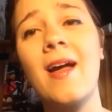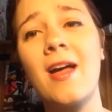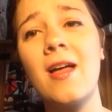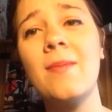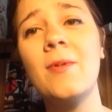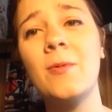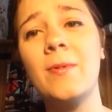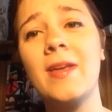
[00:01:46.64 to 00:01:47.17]

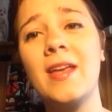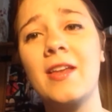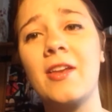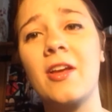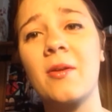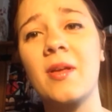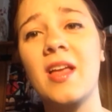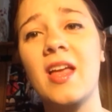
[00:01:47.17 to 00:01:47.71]
I'm a
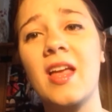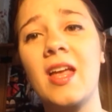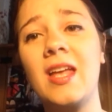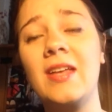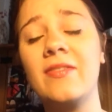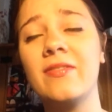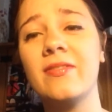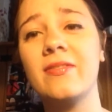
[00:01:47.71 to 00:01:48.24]
weirdo,
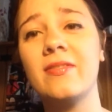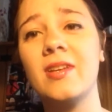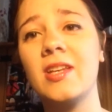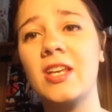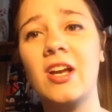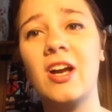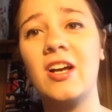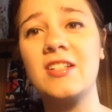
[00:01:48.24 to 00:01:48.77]
if
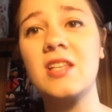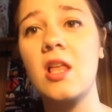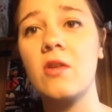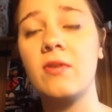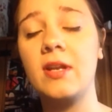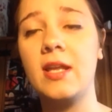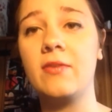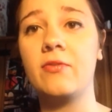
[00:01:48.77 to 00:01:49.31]
you can't tell
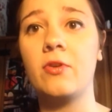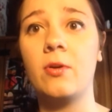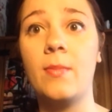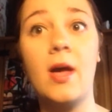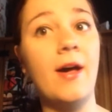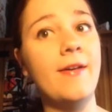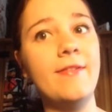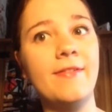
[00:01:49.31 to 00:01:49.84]
already from
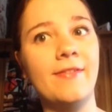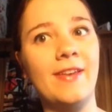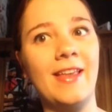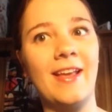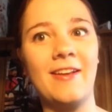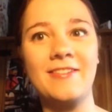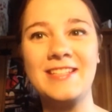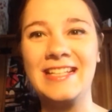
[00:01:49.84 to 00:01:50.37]
other
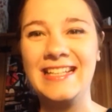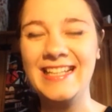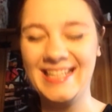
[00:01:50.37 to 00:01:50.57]
videos.